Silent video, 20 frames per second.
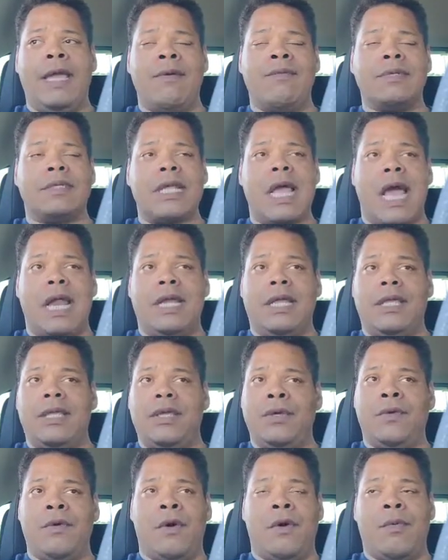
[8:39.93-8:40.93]
It was kind of
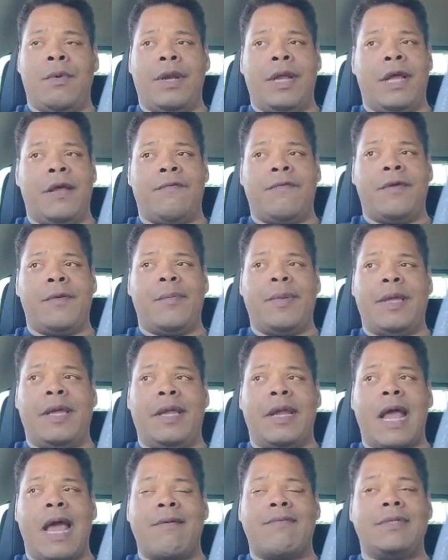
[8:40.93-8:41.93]
cute or whatever,
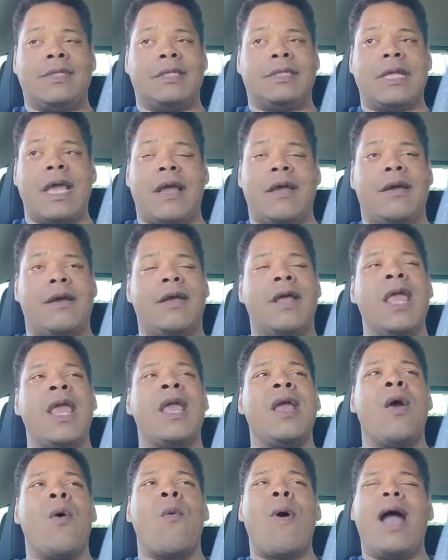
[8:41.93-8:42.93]
but I was just like, girl,
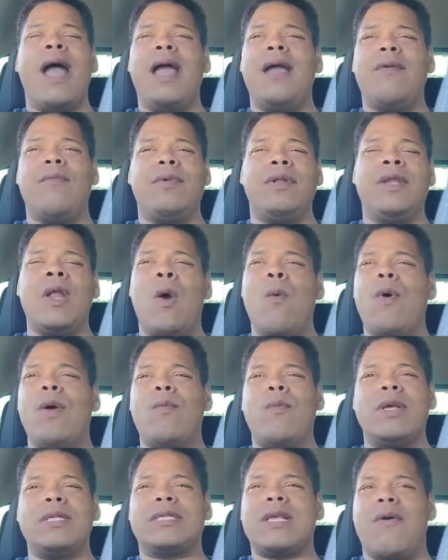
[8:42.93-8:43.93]
why? No
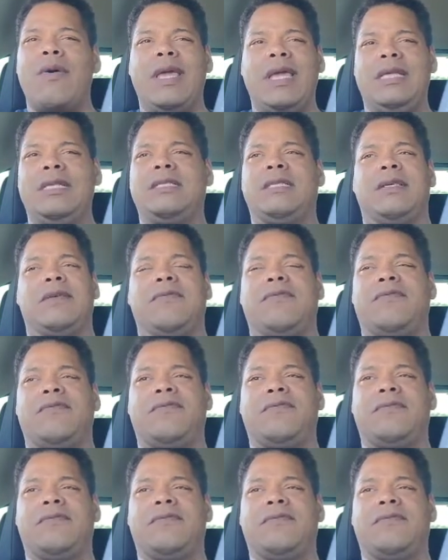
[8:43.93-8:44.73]
one was cohesive.